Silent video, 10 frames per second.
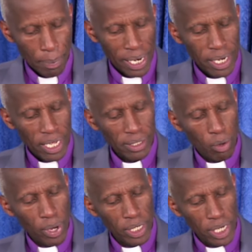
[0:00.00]

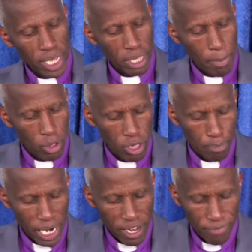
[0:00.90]
Nebuchadnezzar went near the mouth of
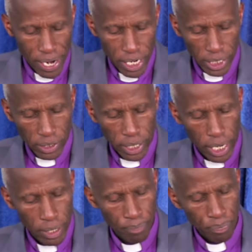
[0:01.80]
the burning furnace and
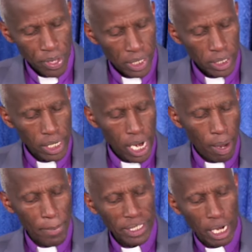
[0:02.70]
said,
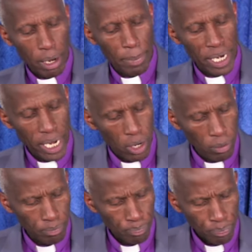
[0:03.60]
Shadrach, Meshach, and
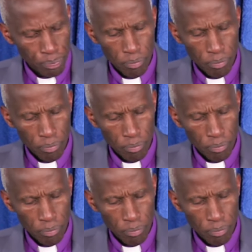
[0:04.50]
Abednego,